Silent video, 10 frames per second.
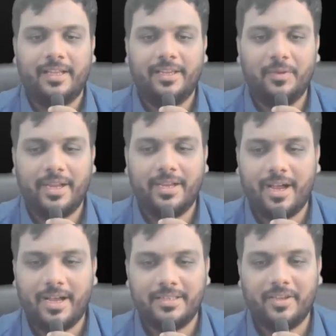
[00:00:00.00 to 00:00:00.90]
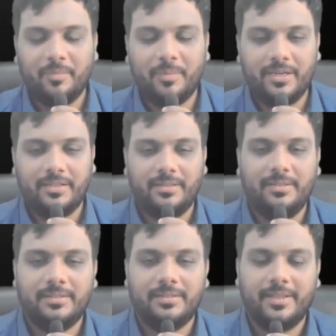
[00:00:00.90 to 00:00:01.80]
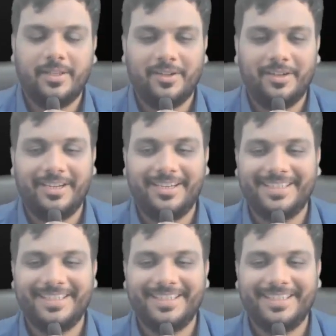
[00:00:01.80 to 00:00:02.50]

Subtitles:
You can ask your partners, all right?